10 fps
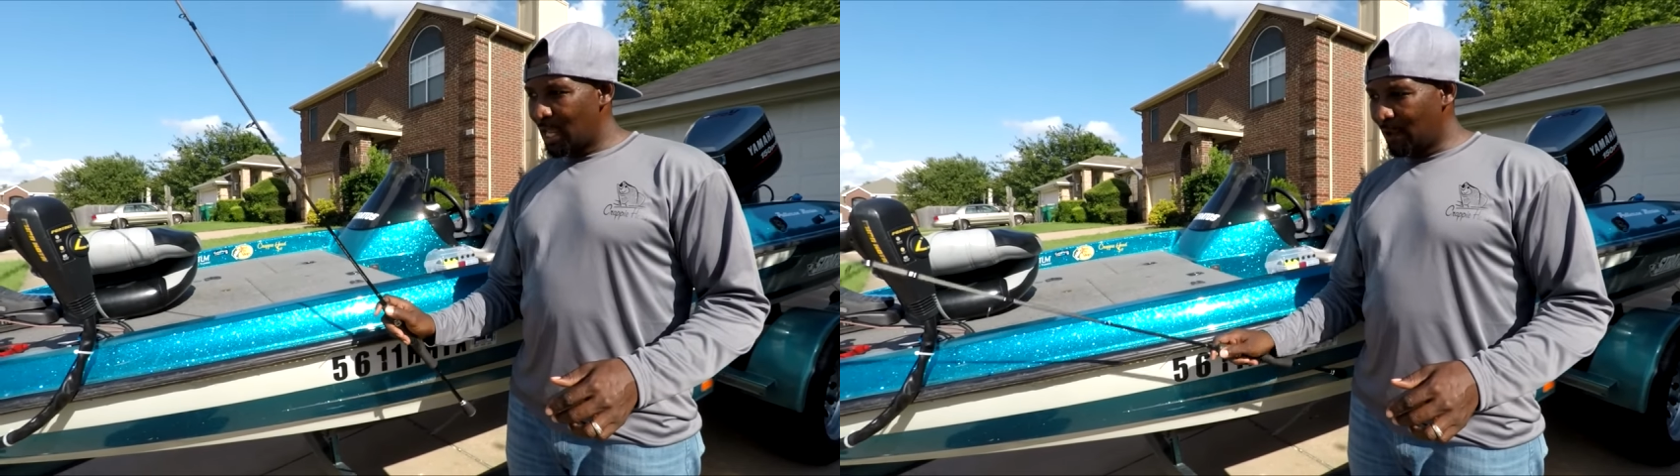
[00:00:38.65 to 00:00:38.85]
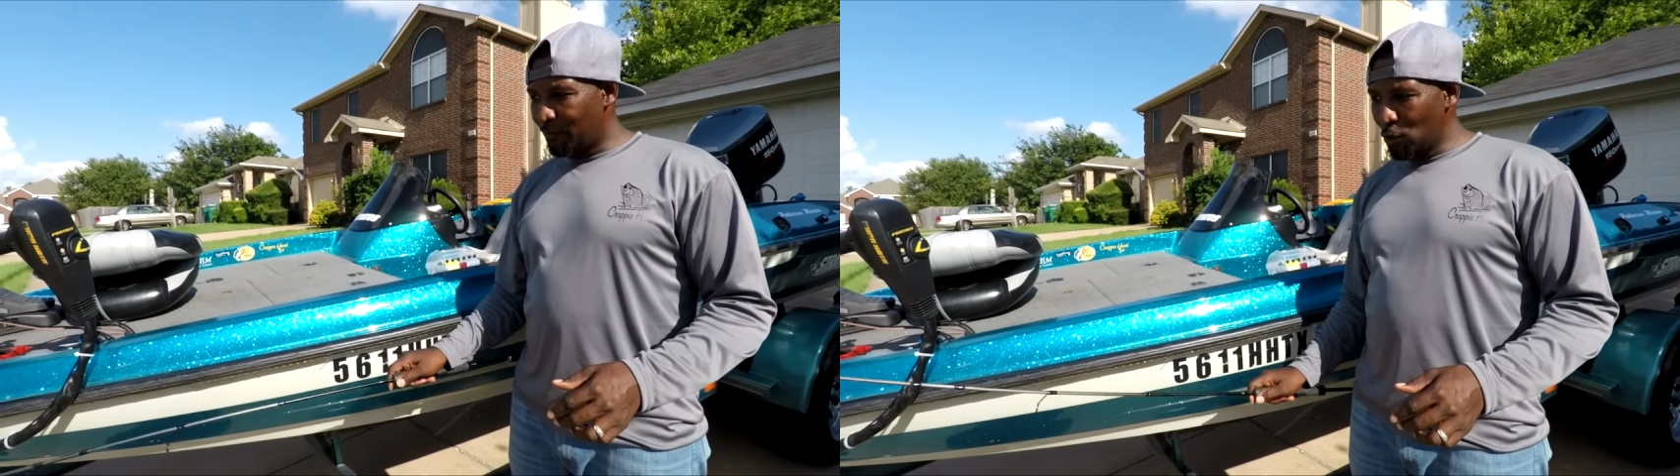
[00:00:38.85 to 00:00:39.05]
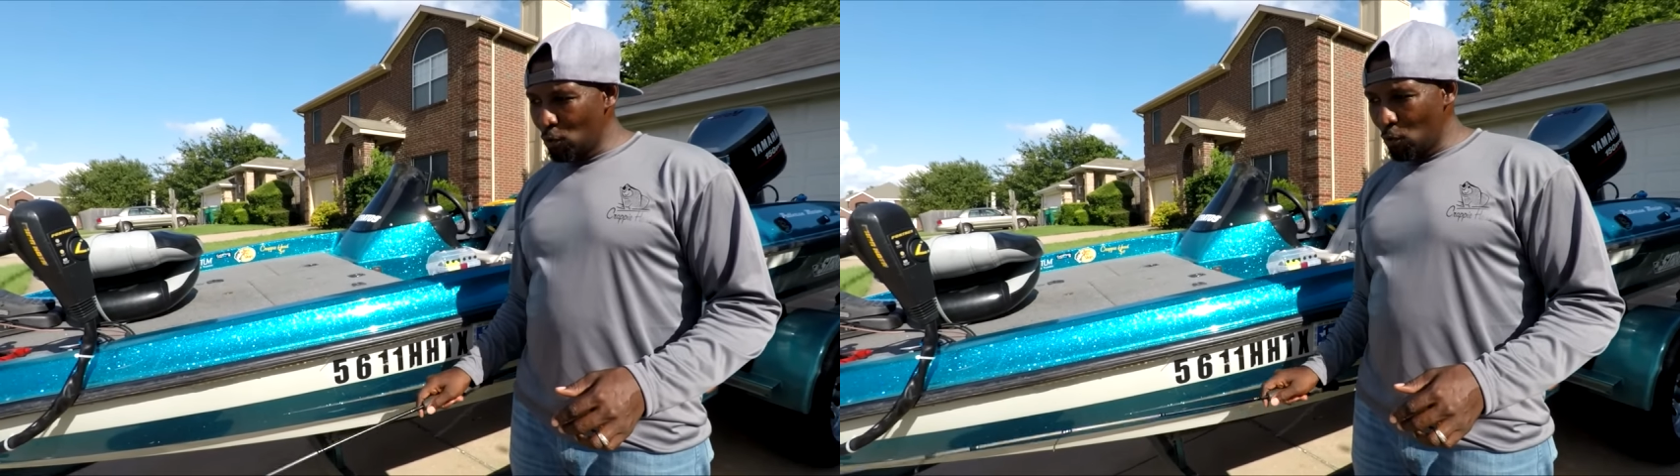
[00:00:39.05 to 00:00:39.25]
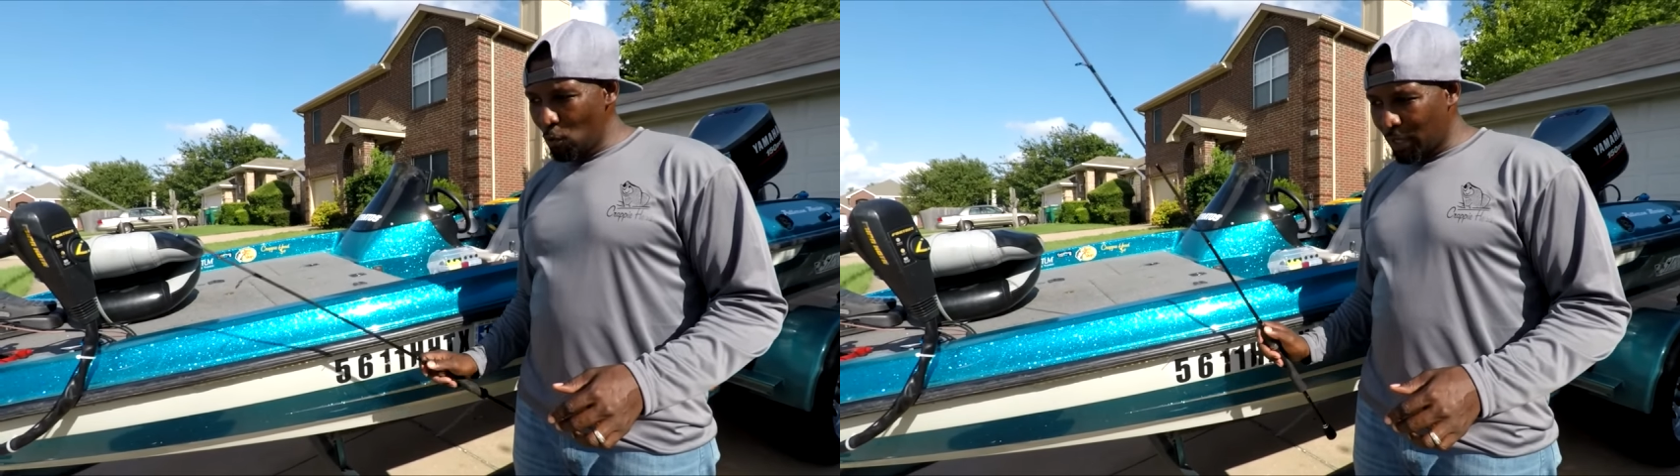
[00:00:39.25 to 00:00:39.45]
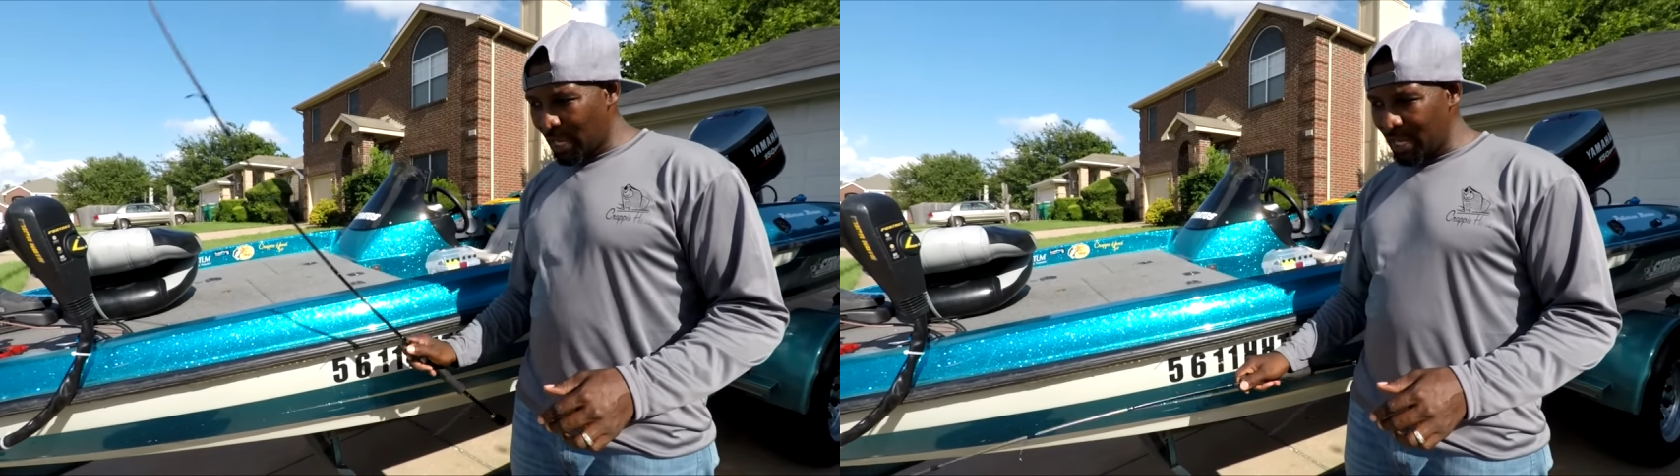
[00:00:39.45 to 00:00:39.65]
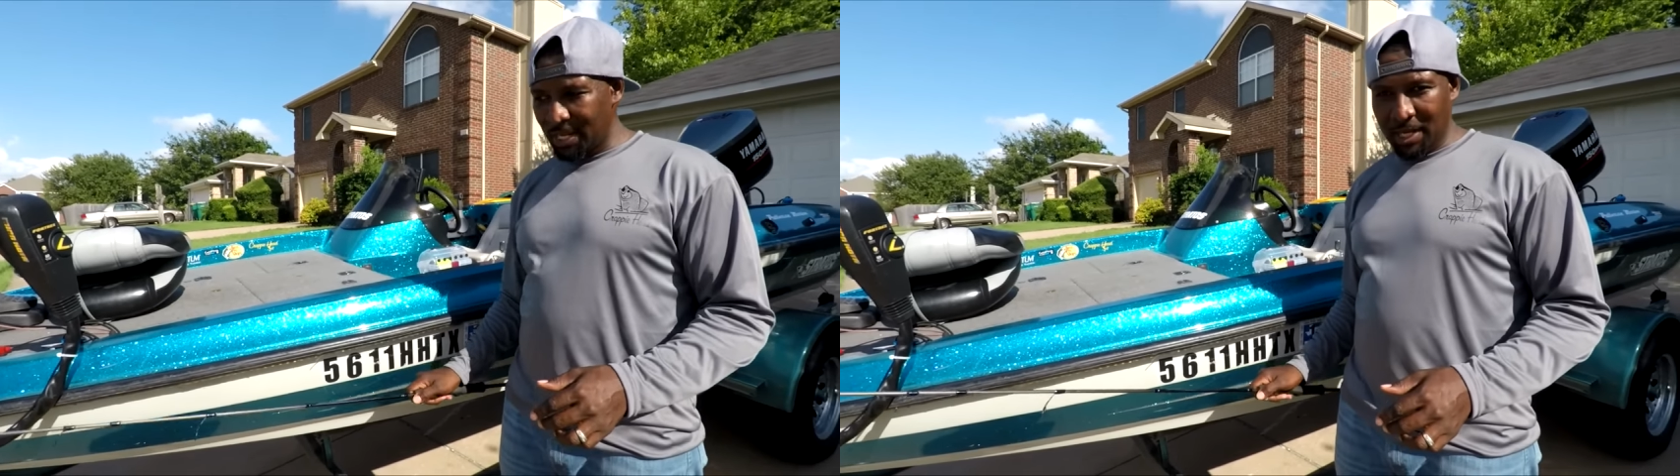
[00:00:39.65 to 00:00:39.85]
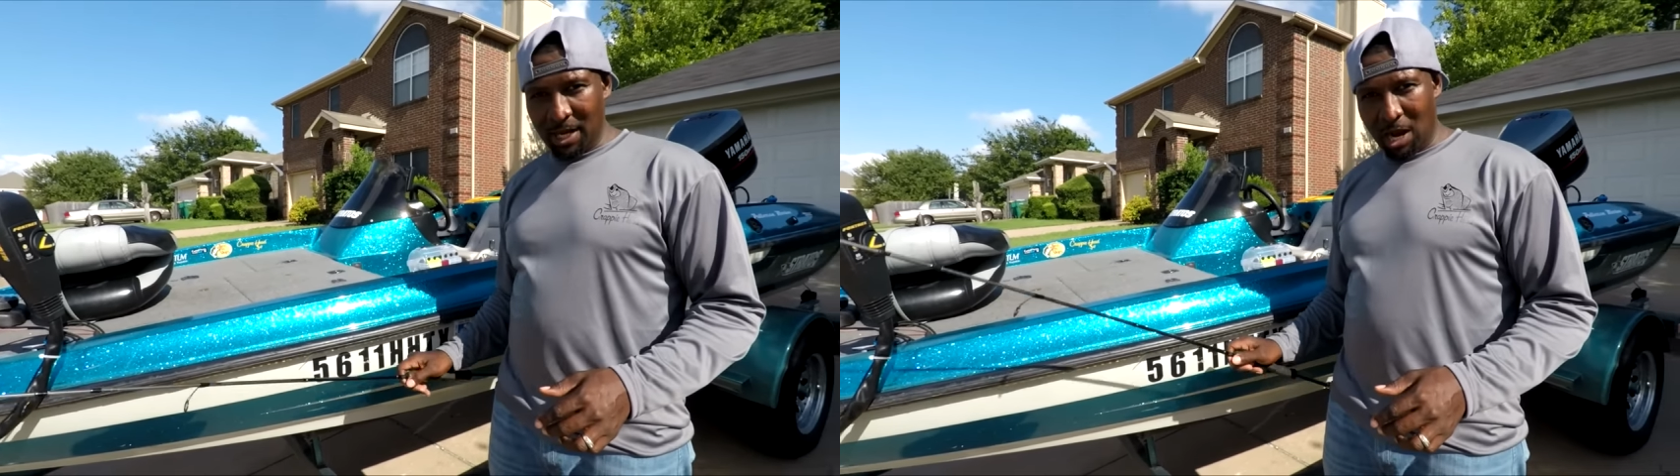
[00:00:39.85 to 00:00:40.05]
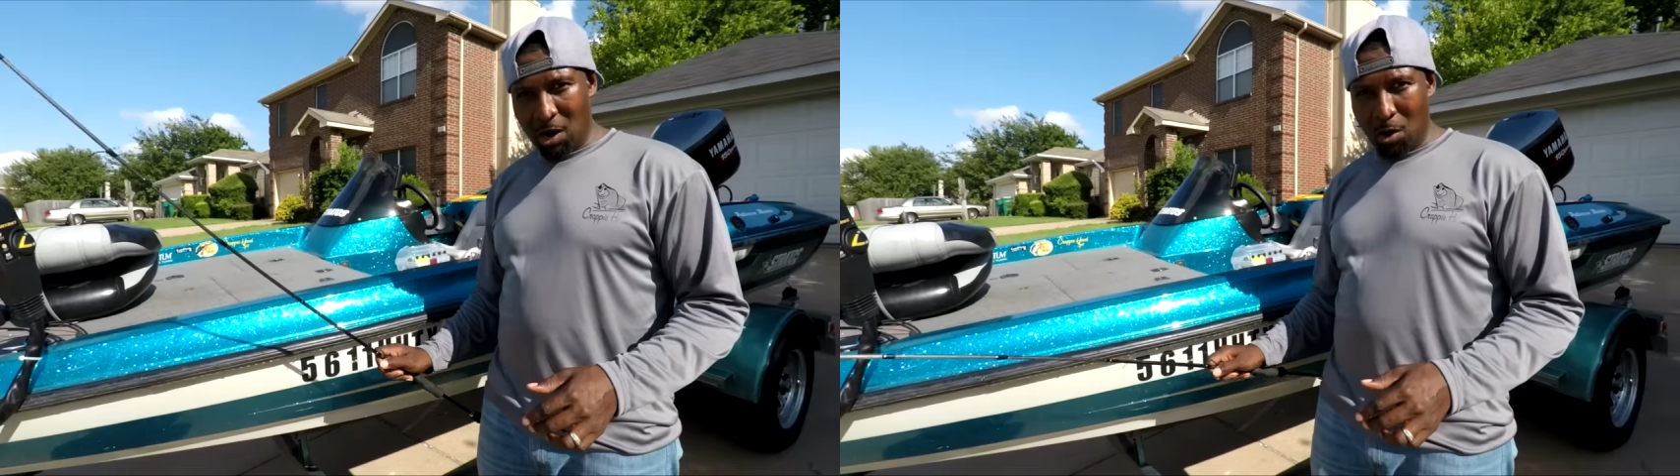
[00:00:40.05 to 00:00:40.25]
If you can,
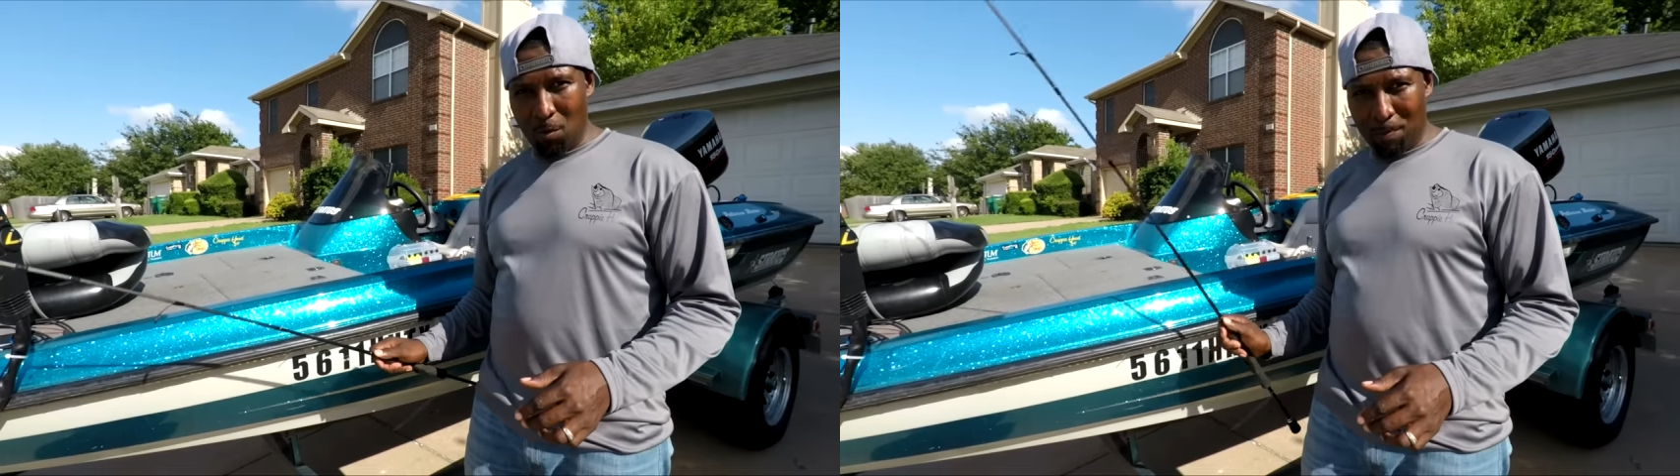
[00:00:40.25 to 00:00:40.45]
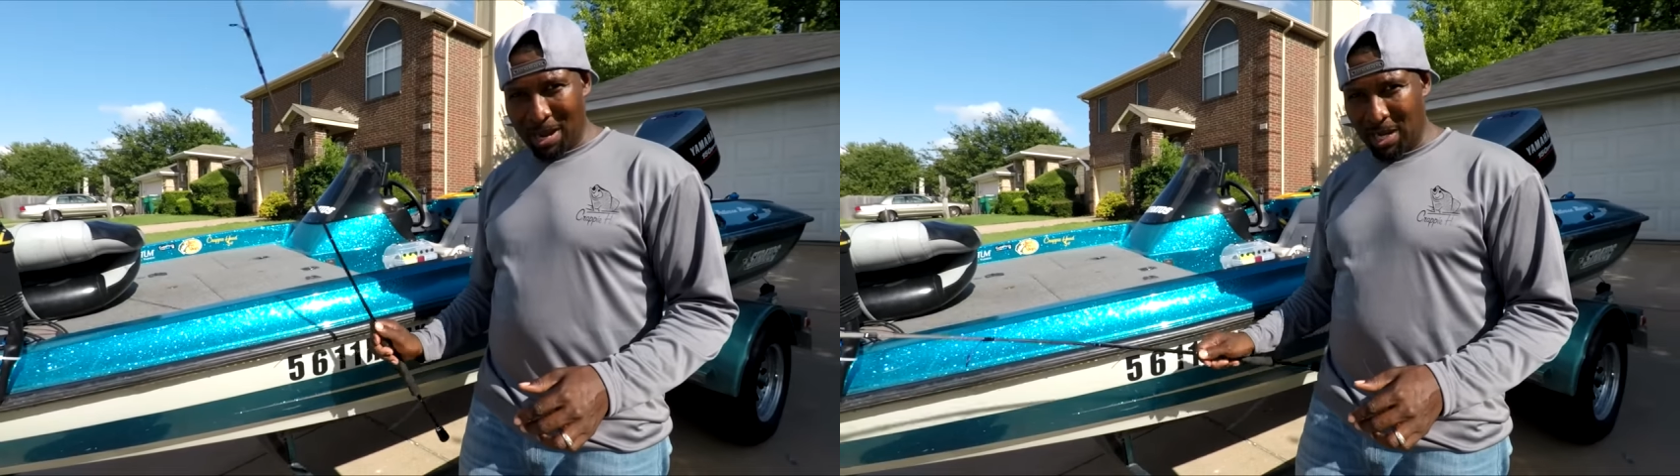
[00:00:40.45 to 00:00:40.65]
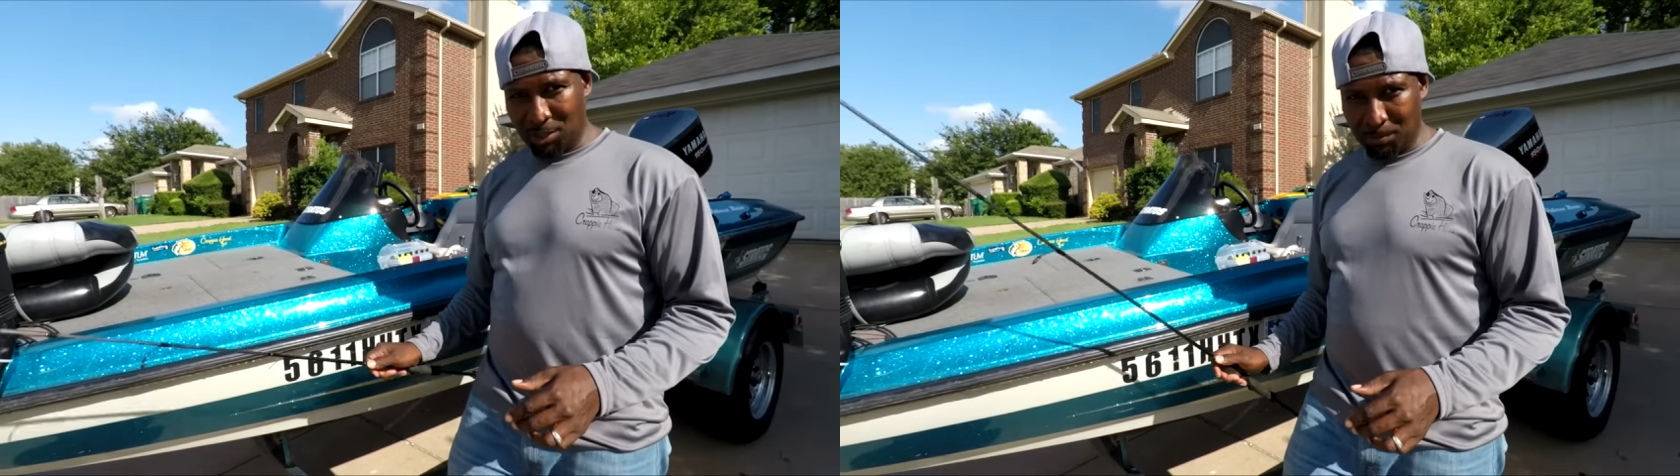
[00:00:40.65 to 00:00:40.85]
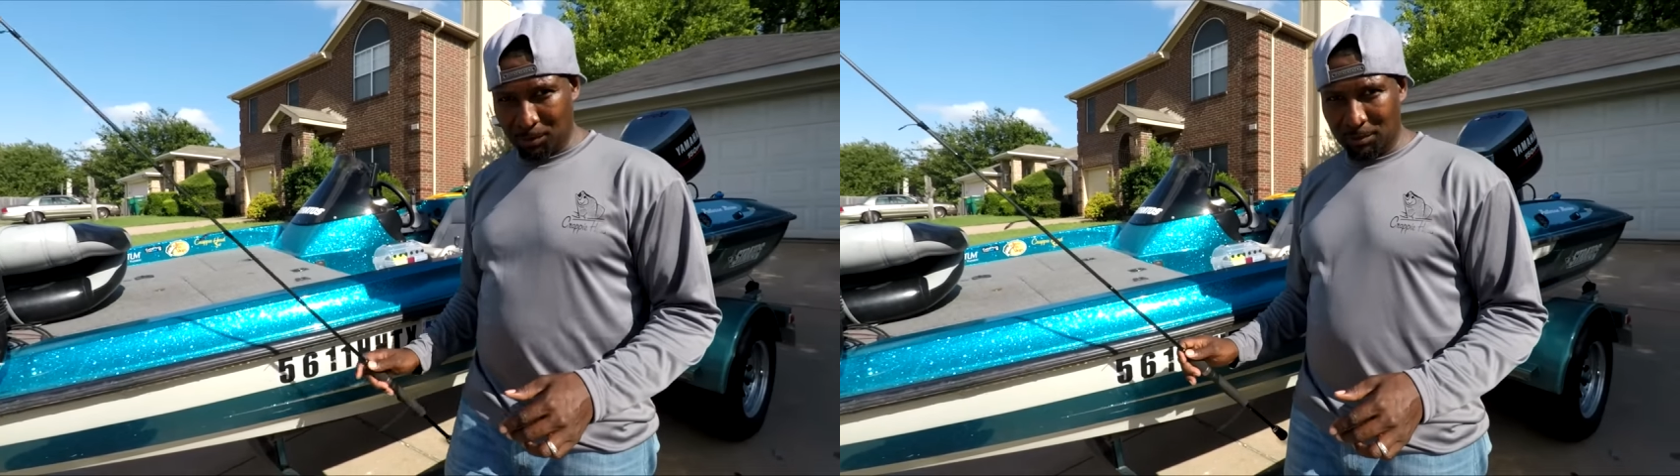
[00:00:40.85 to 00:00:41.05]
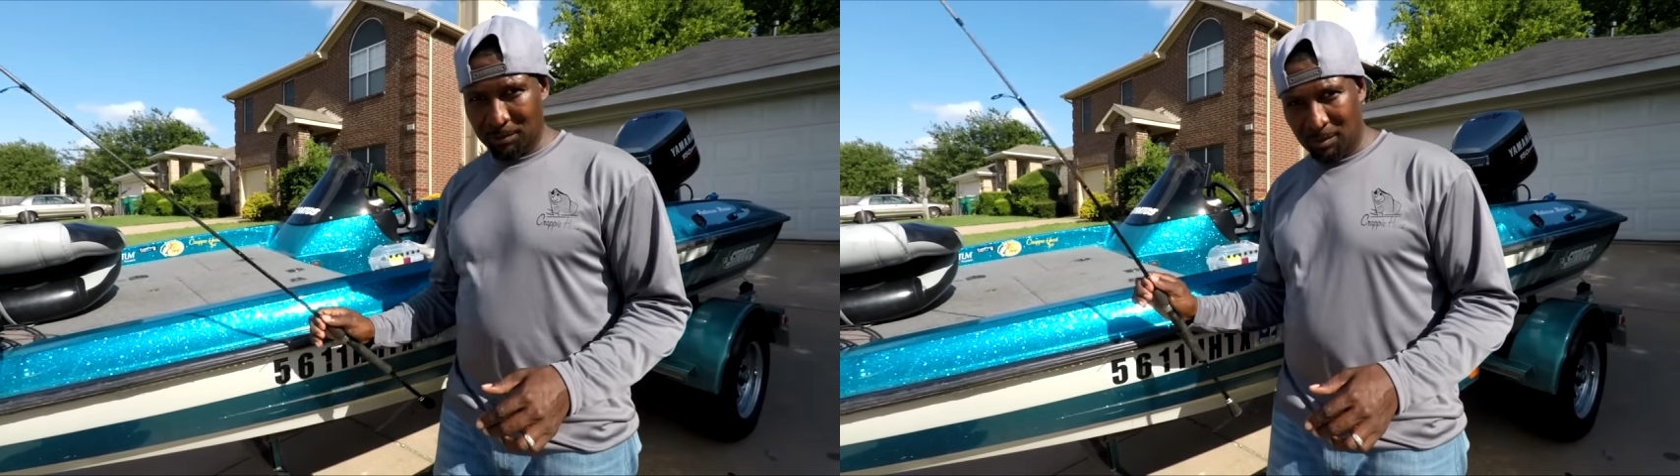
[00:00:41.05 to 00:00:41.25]
at all possible,